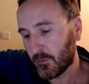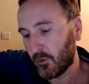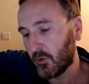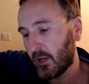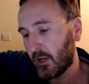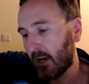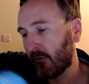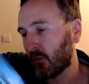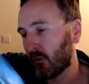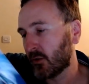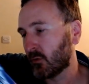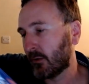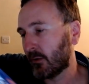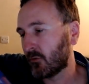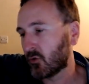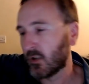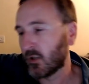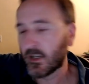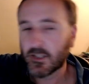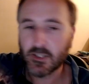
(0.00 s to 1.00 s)
cover is what I'm
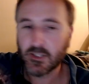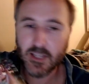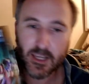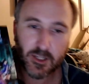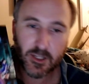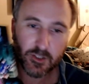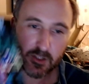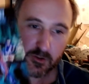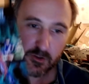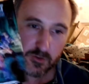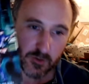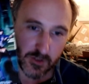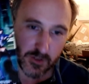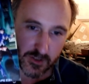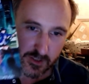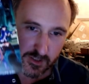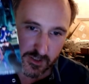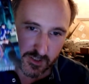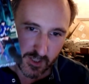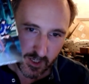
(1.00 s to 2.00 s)
trying to say, so you can
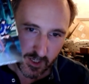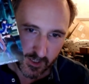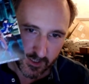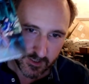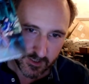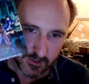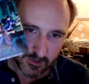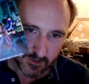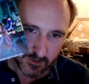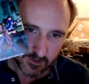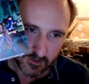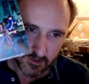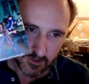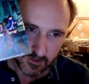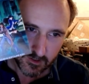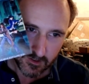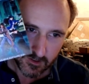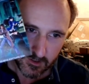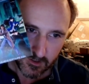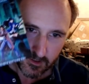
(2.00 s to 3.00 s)
decide
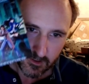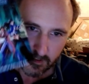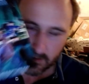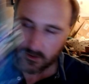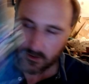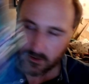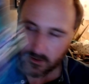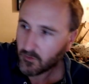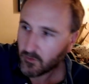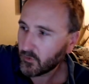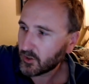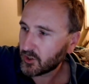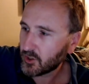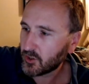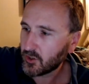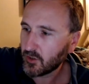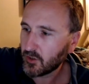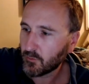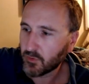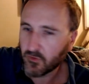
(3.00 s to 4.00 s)
which
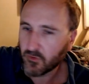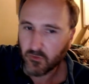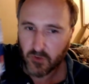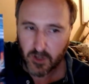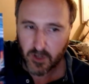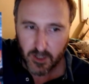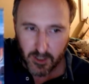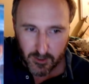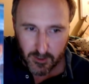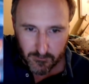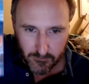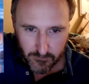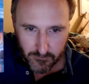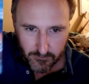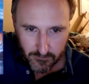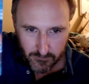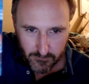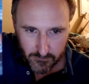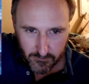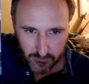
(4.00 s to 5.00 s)
you prefer,
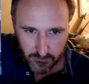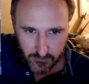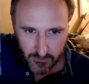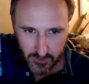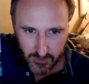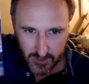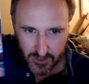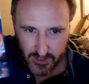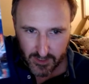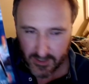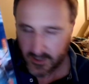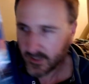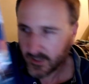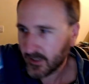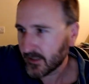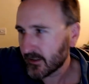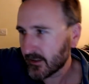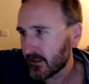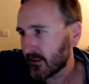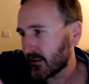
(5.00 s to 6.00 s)

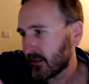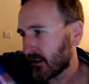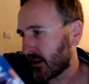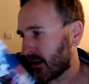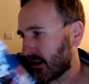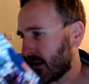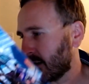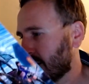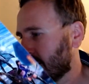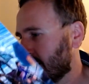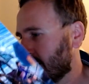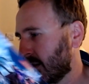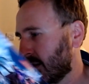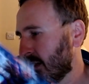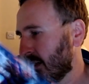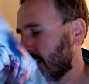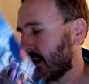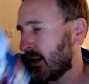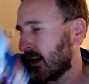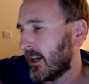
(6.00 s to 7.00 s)
and I
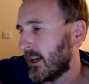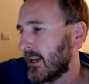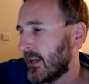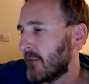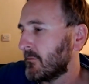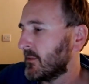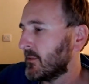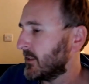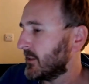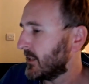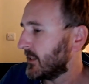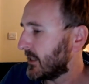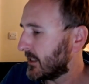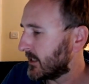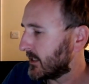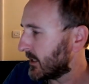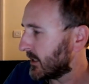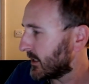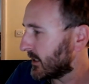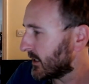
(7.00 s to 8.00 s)
think I'm
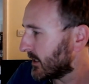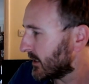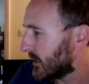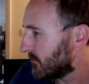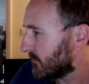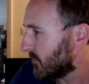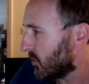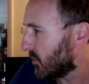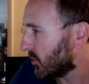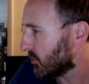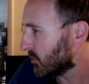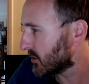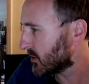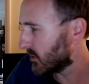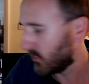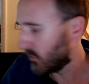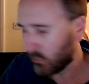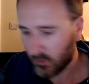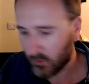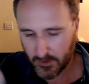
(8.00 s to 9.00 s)
leaning more to the
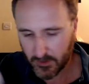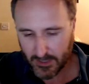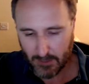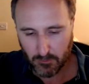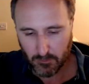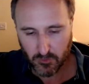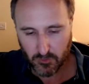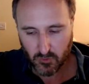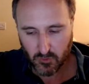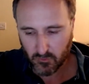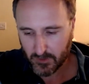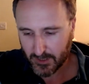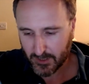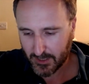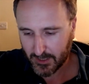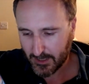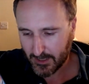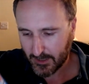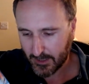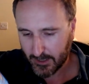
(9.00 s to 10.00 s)
one that was
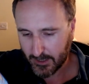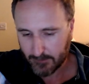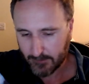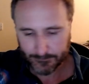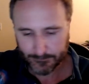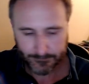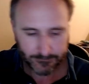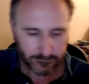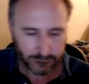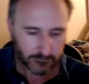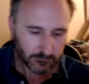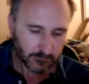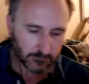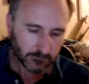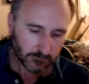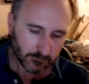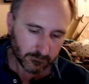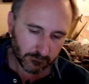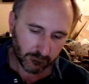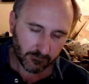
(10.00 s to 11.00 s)
already in there,
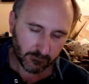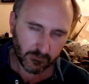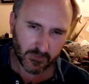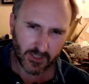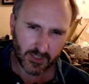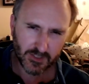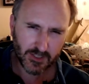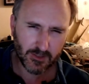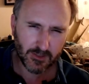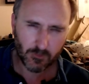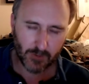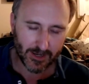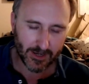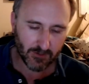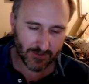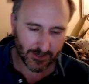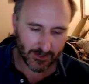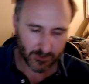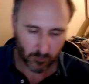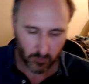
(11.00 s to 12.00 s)
as in the way
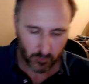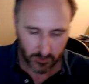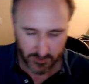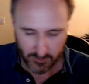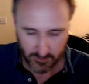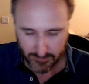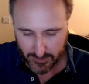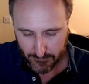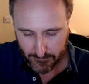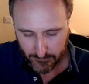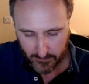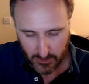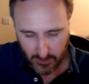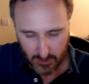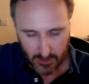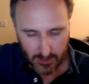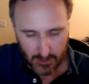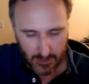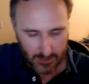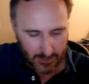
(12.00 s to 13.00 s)
around it was, I mean.
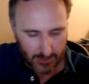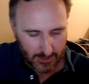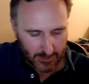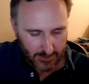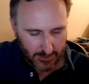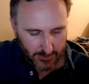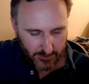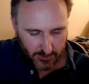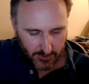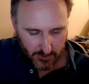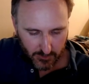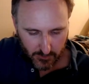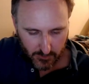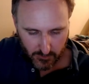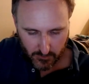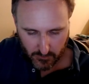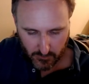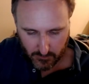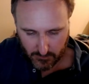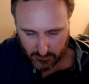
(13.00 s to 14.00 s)

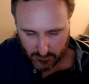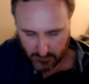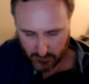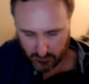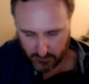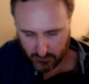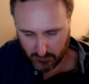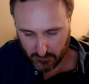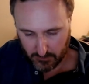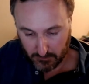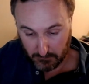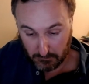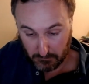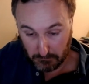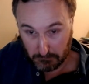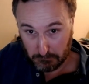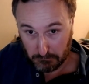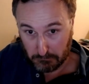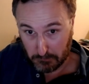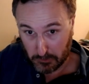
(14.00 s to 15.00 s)
So,
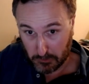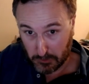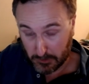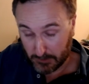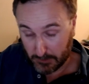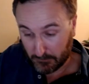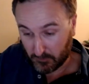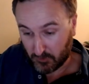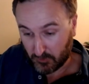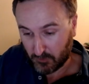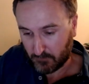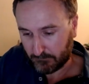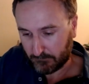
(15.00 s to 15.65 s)
sorry, we'll just